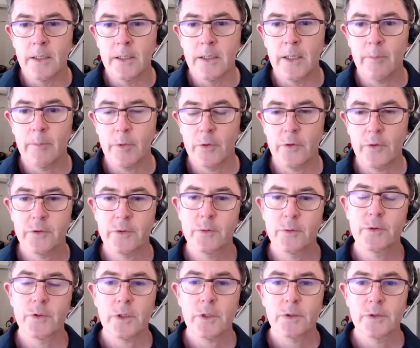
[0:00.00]
And because it
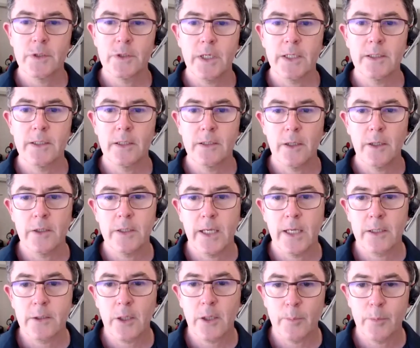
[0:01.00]
was oxide, a lot of
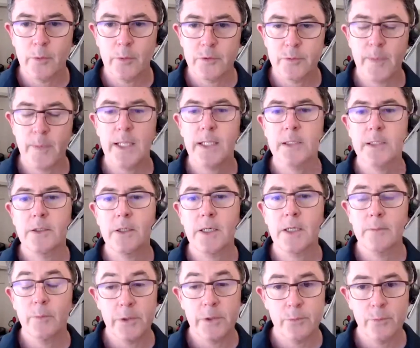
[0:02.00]
that copper was
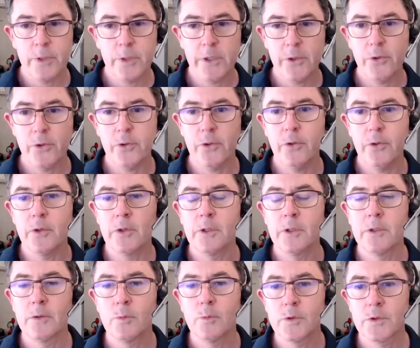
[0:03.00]
malachite, which we knew
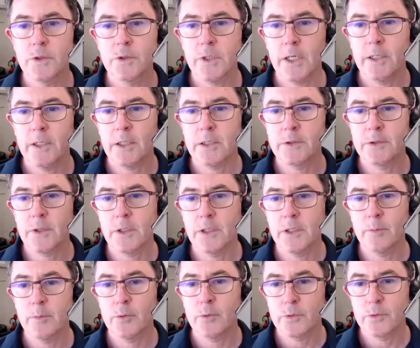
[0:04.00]
was cyanide
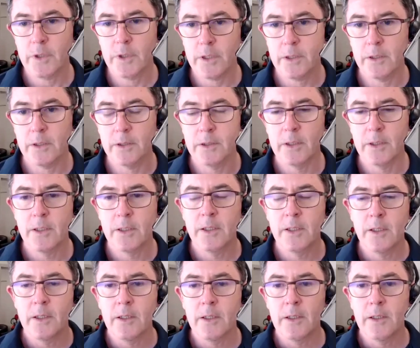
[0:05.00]
soluble. So
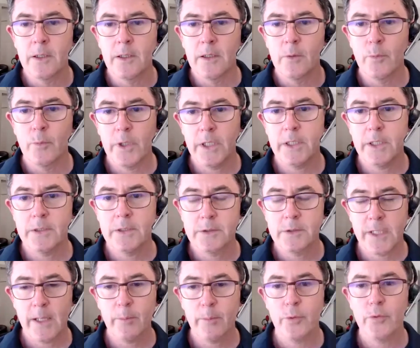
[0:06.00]
we
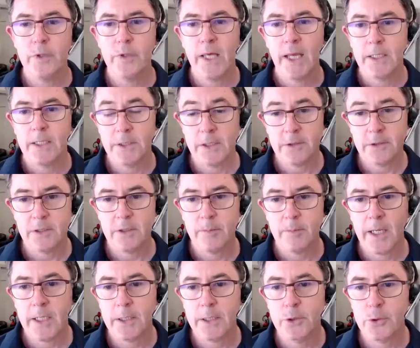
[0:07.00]
sampled that just to
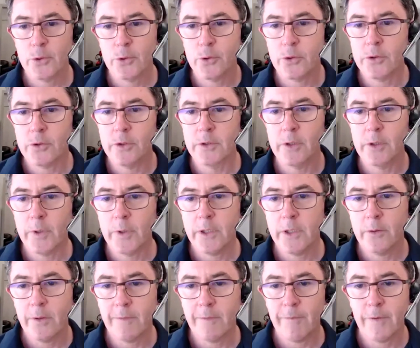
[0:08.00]
make sure that we
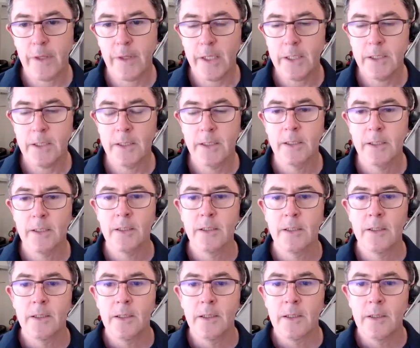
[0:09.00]
knew everything.
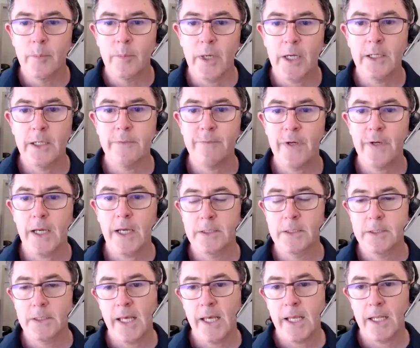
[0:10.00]
But in
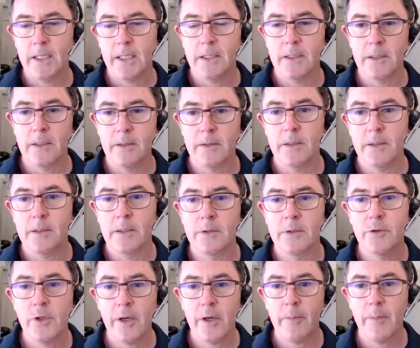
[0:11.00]
fact, that
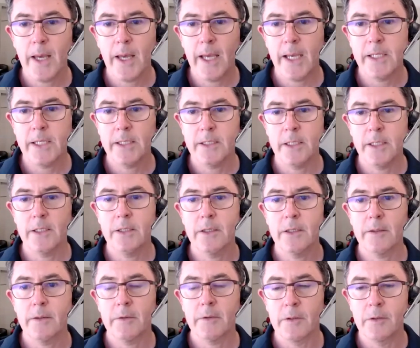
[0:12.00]
domain in
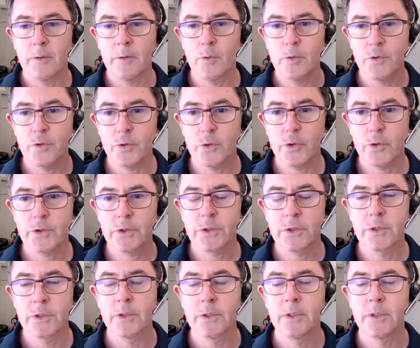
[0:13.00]
the resource